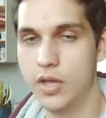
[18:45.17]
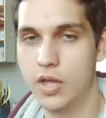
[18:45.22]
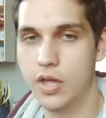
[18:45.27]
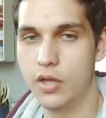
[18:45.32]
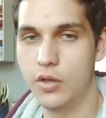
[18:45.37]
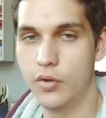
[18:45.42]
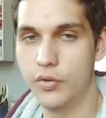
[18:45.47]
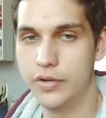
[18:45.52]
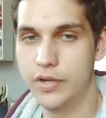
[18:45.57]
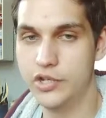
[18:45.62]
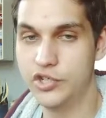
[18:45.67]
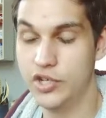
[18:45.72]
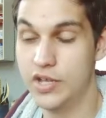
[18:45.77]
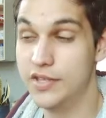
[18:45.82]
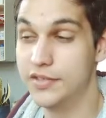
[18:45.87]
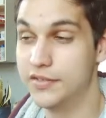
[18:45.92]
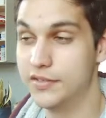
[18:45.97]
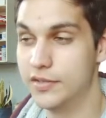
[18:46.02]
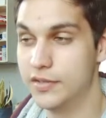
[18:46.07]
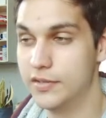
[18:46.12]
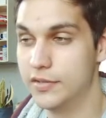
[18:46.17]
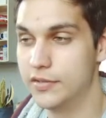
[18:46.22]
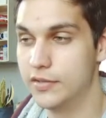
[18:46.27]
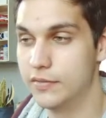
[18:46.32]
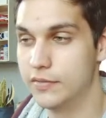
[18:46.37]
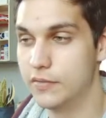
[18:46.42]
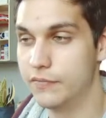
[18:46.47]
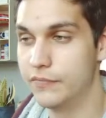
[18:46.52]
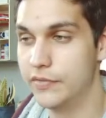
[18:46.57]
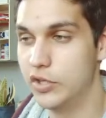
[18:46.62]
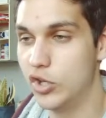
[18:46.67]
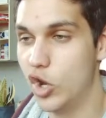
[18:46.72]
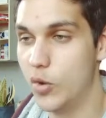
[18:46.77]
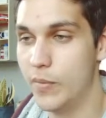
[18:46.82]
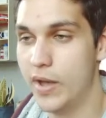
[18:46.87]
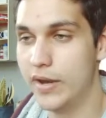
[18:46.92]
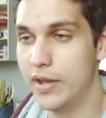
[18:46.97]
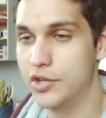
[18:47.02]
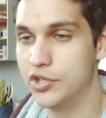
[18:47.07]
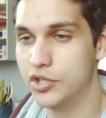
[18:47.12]
on each instance of the VO
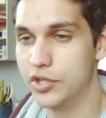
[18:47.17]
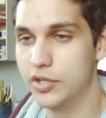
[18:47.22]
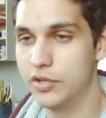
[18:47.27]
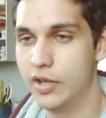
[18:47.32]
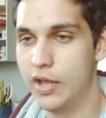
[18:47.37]
manager,